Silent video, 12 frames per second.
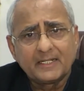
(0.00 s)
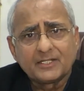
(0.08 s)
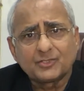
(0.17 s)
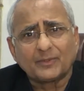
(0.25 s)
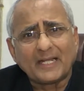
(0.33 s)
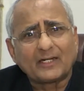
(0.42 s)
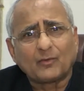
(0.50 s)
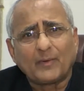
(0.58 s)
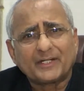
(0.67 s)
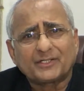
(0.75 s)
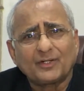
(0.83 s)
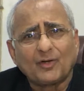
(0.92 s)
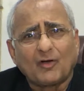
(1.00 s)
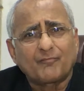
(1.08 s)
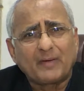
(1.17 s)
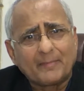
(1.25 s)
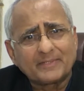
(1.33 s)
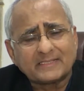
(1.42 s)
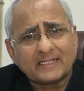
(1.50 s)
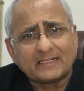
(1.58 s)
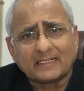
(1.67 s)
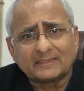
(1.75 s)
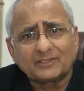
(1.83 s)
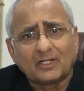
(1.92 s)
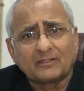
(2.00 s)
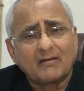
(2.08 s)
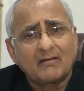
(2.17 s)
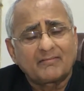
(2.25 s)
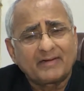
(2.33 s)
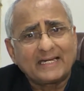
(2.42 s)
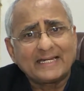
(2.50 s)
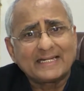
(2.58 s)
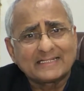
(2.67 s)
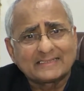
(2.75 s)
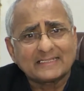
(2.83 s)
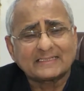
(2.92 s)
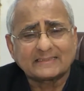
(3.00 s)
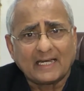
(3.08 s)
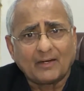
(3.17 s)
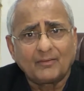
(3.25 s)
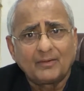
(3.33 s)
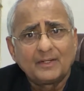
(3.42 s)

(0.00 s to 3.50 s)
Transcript: So that question of plebiscite does not really exist now.